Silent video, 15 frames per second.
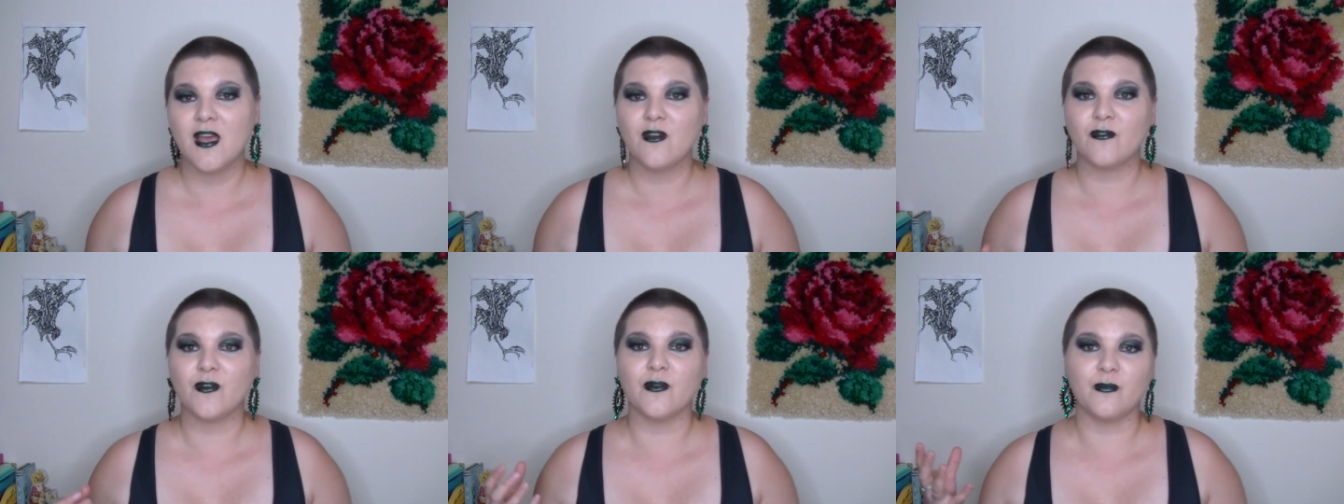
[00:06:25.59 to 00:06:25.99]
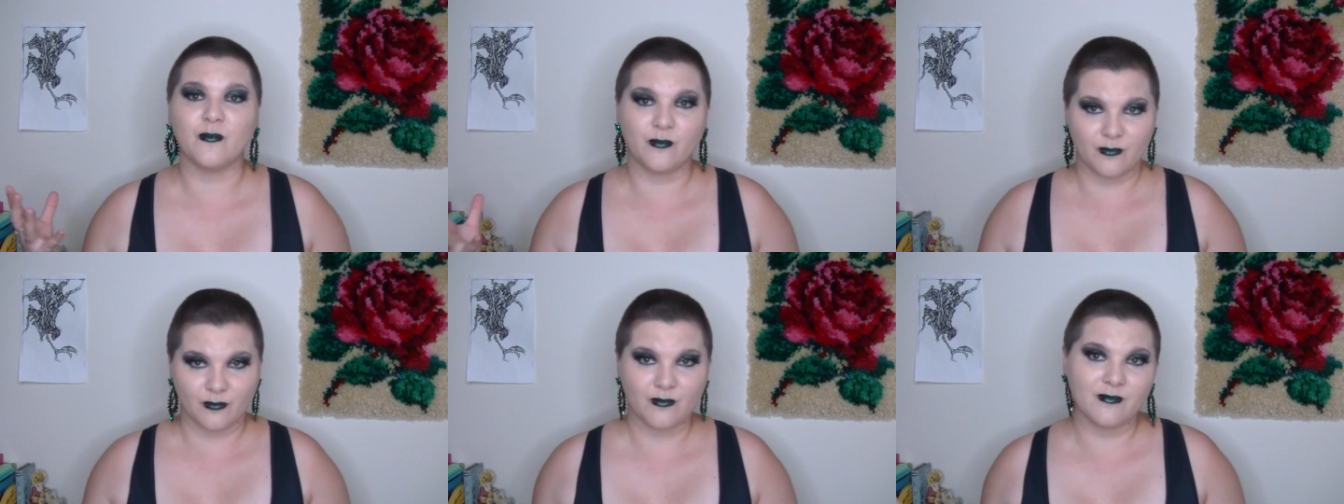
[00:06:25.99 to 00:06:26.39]

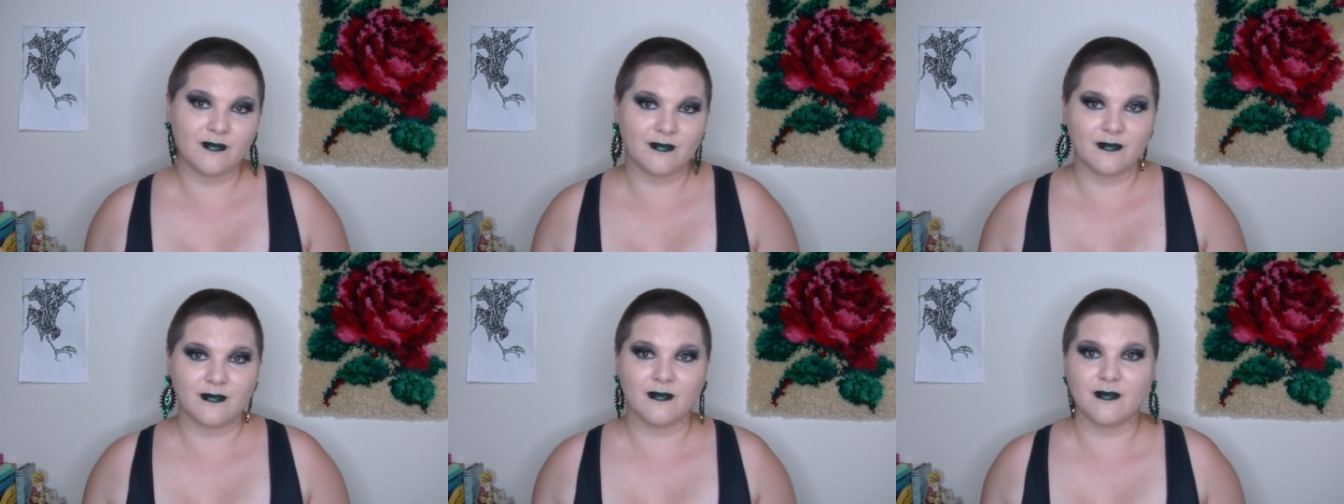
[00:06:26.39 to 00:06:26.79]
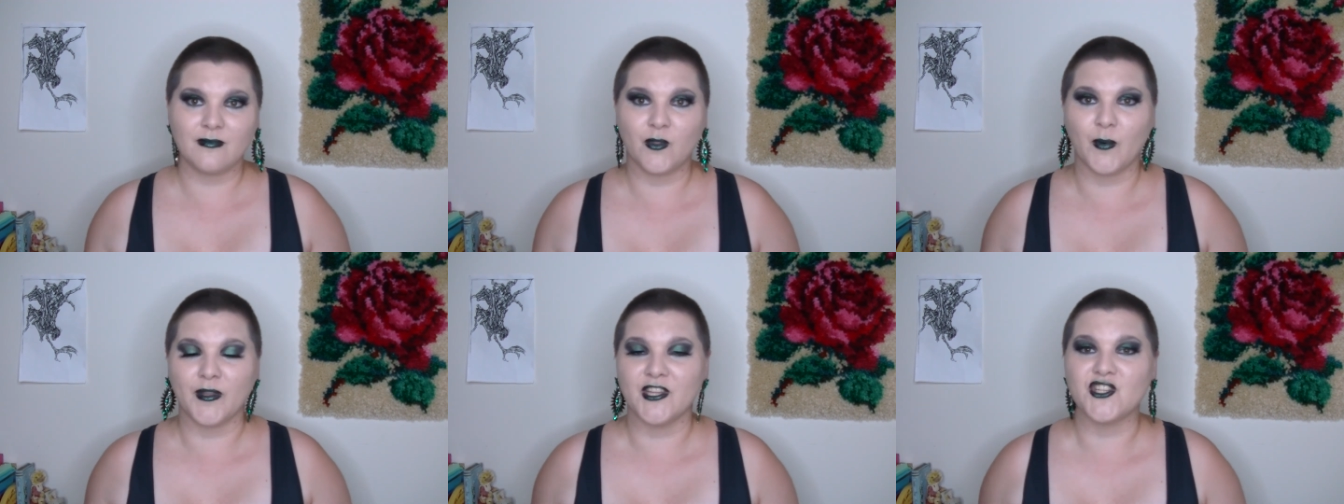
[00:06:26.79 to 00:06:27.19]
from
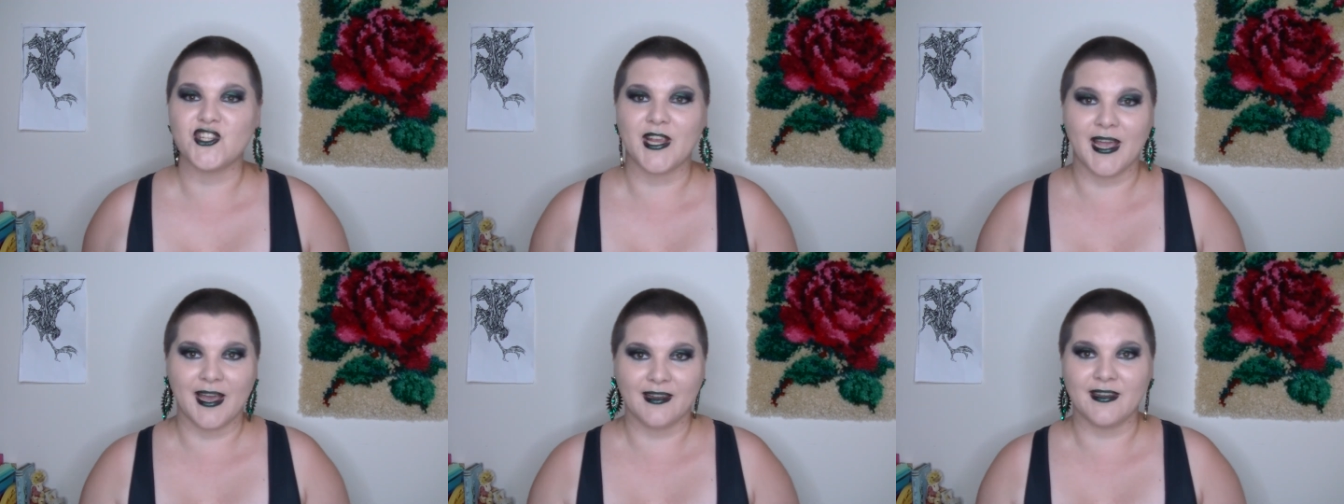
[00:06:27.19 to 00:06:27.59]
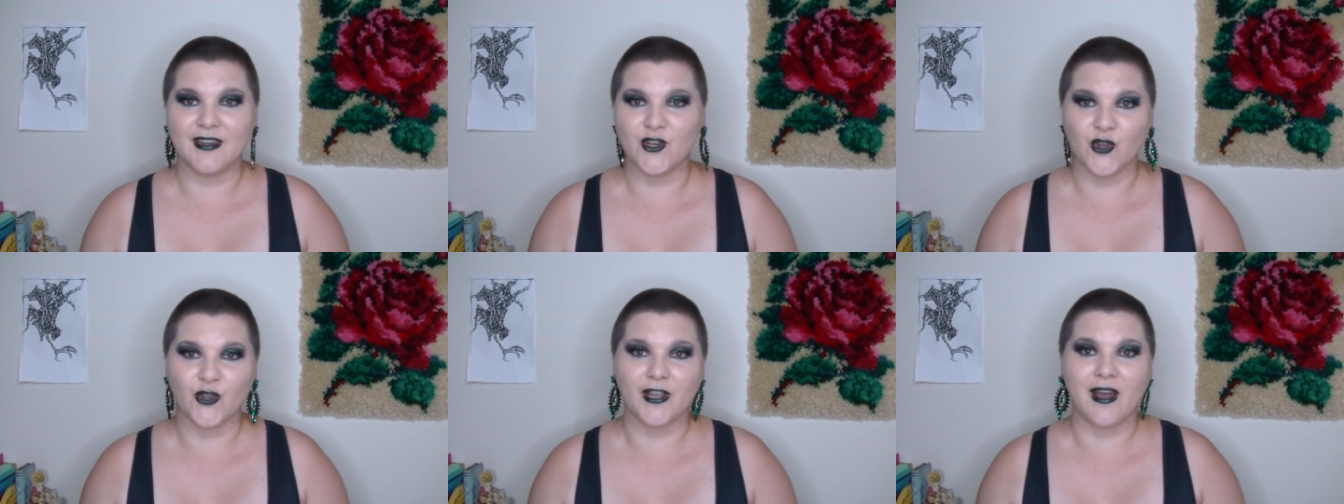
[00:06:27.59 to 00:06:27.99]
the one that she had in
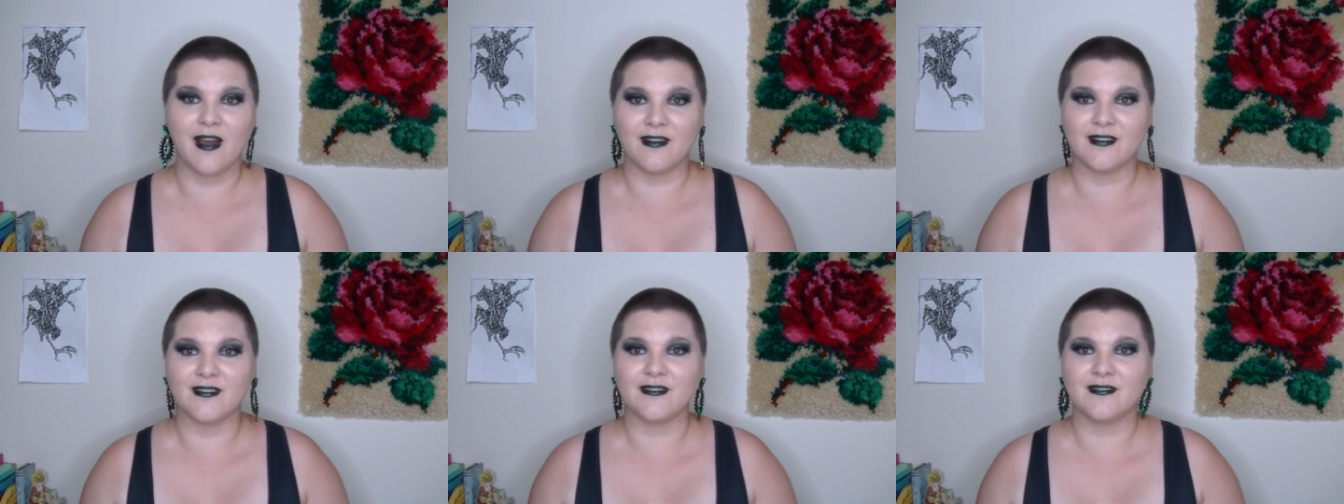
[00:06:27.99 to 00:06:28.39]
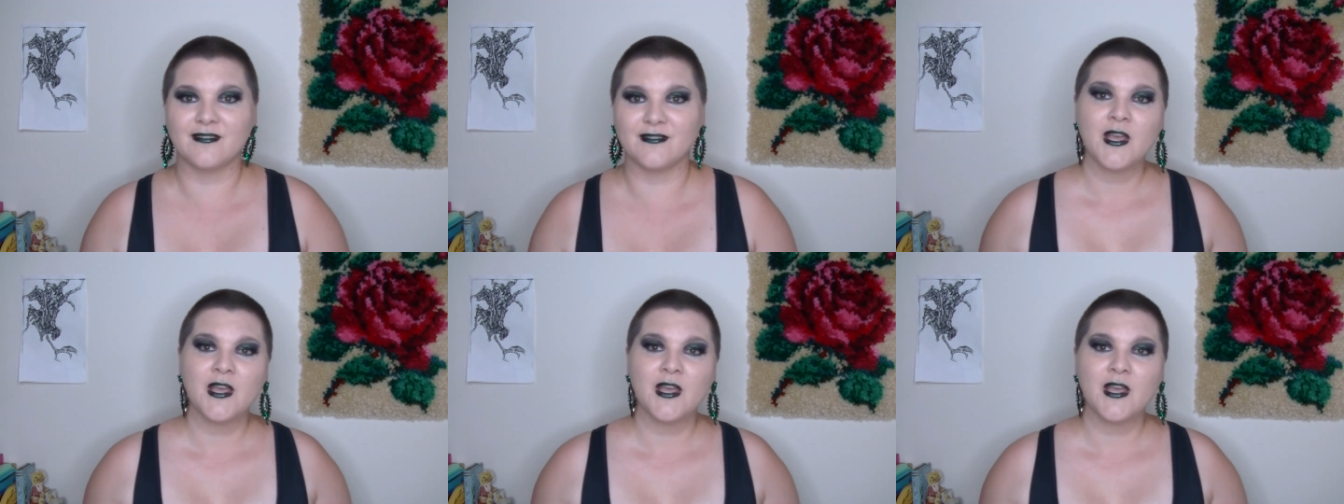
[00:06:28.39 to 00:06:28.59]
her garden.